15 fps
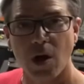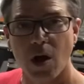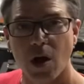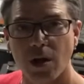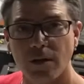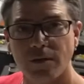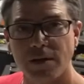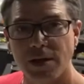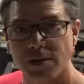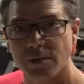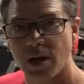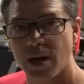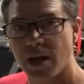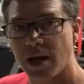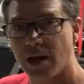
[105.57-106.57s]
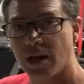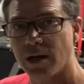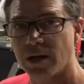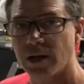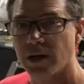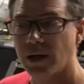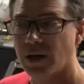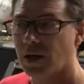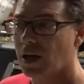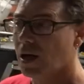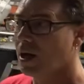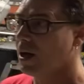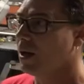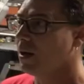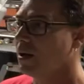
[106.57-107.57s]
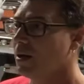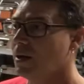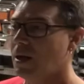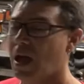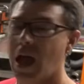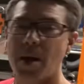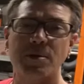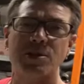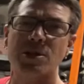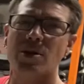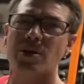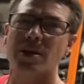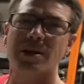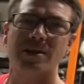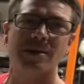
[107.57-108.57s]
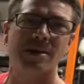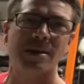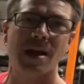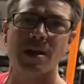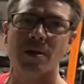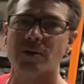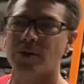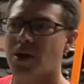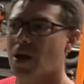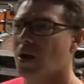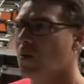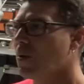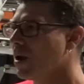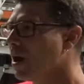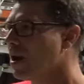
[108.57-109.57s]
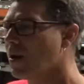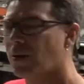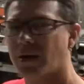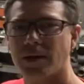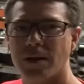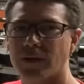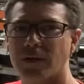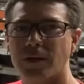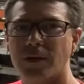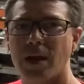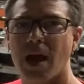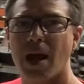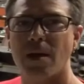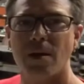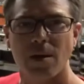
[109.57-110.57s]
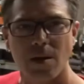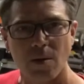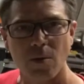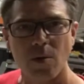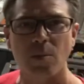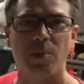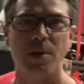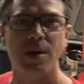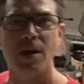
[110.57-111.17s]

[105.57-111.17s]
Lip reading: all of these right here. How much I'll get done, I don't know. What I don't get done tonight will bleed